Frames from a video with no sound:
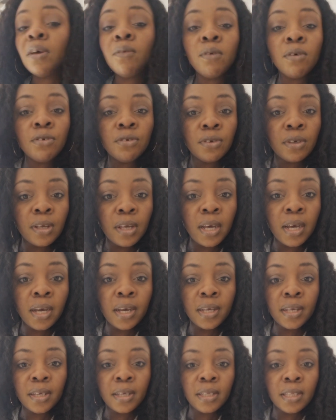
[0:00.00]
there was a
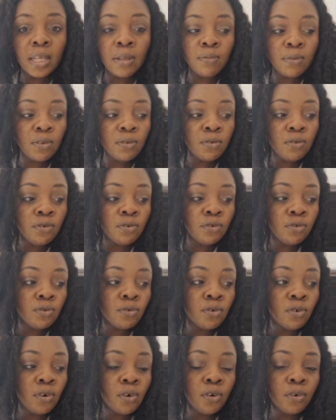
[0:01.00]
guy that we
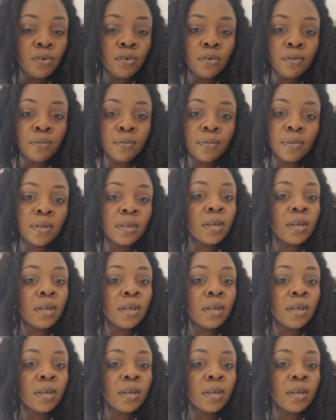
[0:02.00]
used to call,